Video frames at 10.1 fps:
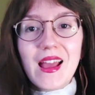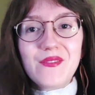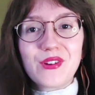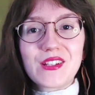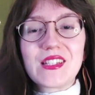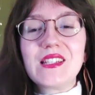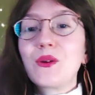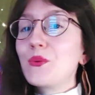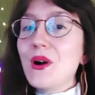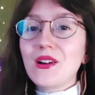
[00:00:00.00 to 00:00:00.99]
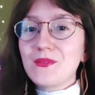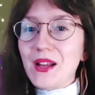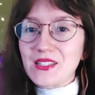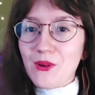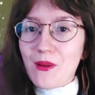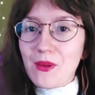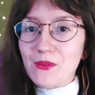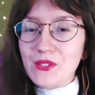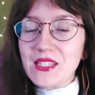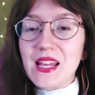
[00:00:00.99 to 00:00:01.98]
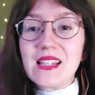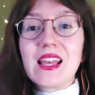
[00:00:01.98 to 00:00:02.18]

Hey Fresties, welcome back to Wattpad Wednesdays,